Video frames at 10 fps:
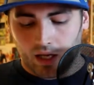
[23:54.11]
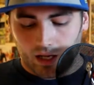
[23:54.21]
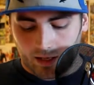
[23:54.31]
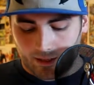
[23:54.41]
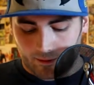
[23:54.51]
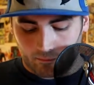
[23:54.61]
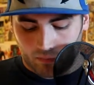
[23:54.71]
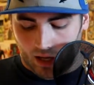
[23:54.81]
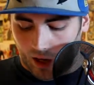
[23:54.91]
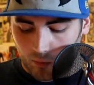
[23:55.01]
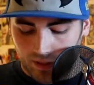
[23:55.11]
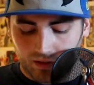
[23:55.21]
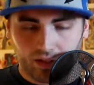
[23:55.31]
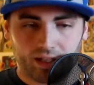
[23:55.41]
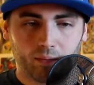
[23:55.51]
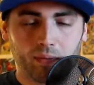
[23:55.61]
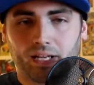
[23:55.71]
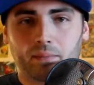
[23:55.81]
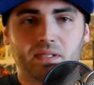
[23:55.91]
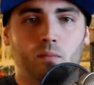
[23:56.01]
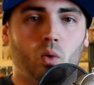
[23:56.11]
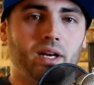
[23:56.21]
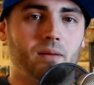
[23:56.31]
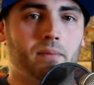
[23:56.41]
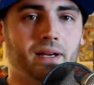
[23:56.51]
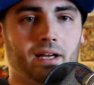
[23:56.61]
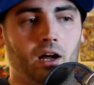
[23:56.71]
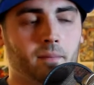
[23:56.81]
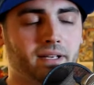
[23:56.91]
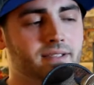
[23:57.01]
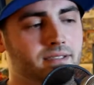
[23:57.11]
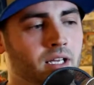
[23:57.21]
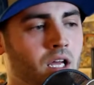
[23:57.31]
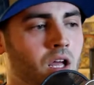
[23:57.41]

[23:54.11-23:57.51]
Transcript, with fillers: Um, I'll be looking to pick up some more independent comics.